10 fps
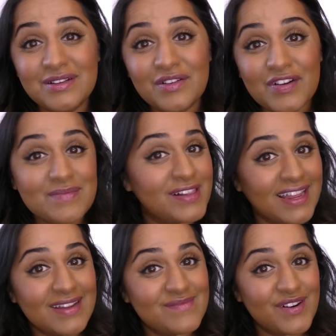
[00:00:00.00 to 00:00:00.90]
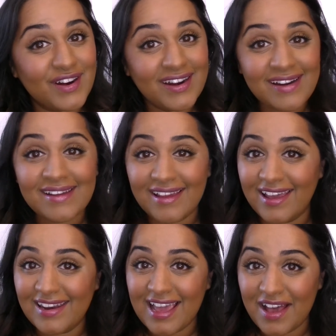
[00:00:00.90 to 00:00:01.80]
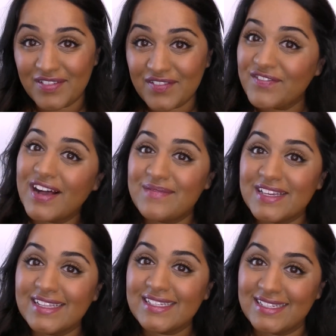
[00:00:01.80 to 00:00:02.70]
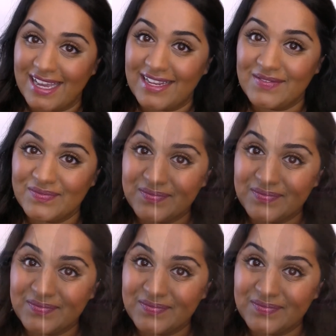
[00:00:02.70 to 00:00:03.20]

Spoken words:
tuned for plenty more, and have a fabulous day.